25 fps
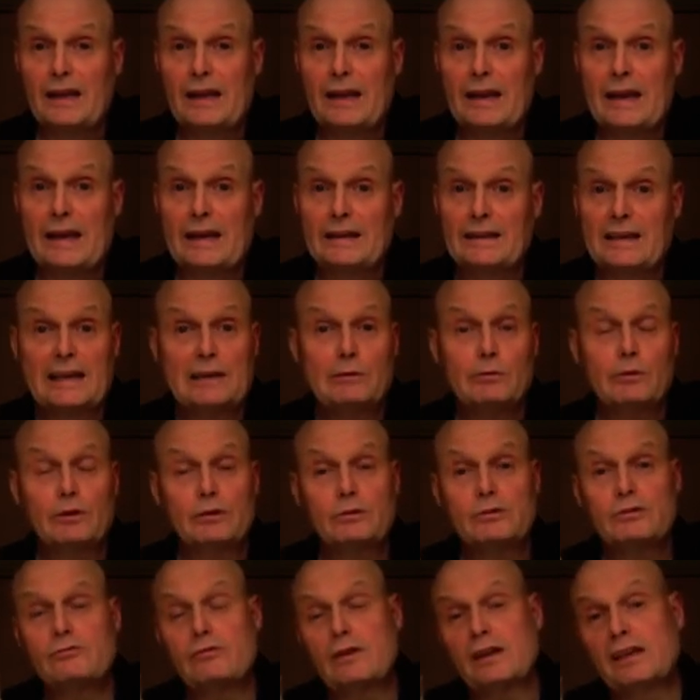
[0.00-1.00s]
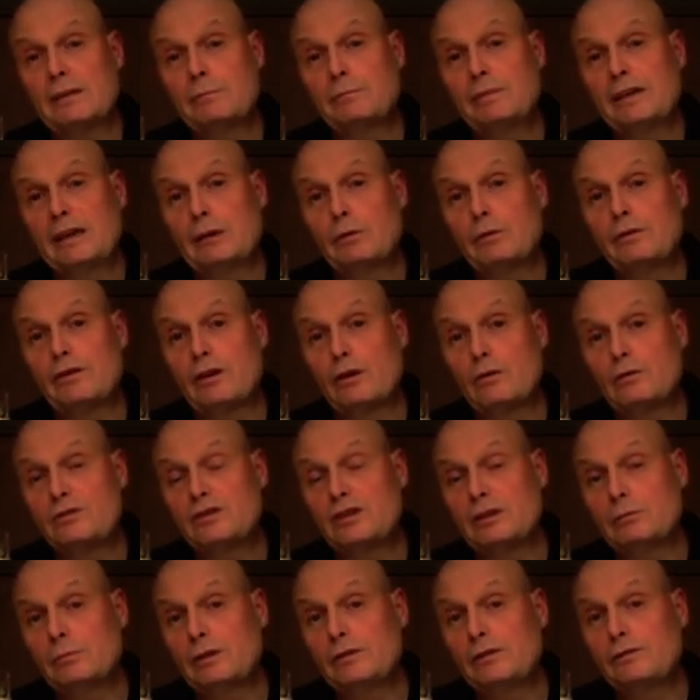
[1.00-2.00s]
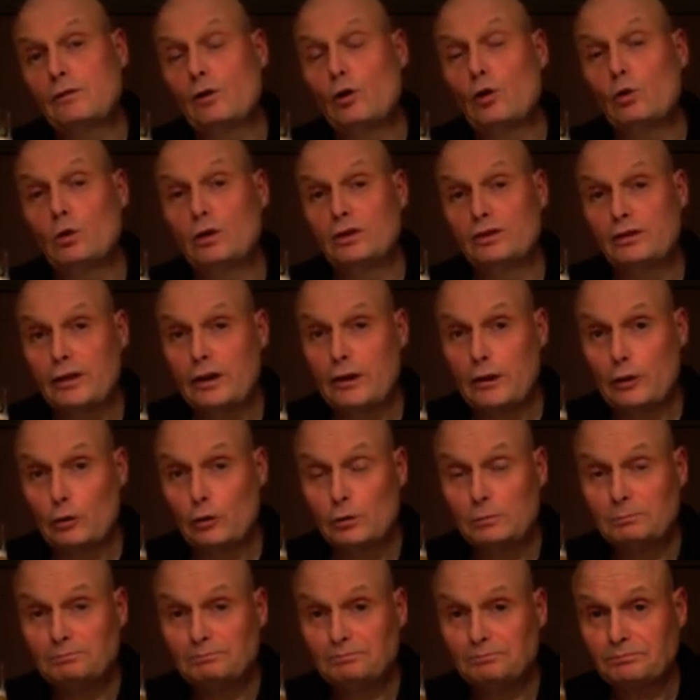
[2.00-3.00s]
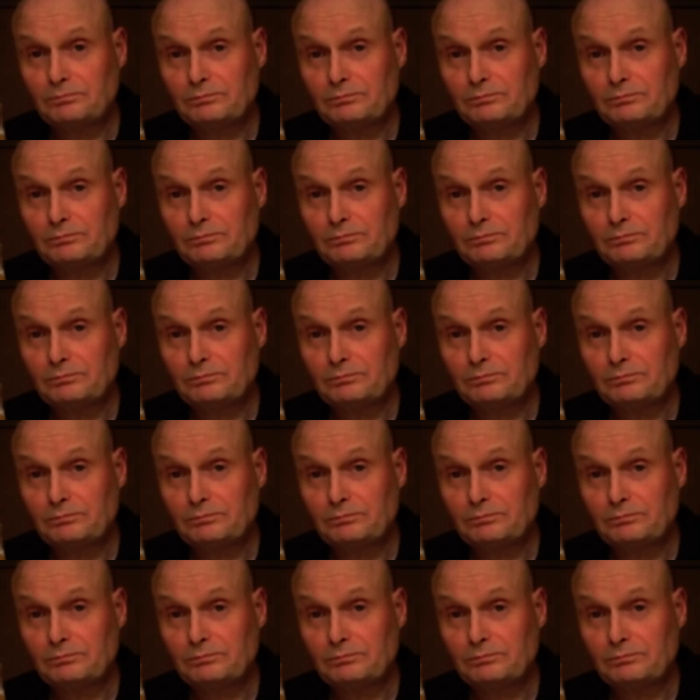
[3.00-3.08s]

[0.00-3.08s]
And anyone who's drank a beer with oats in before will know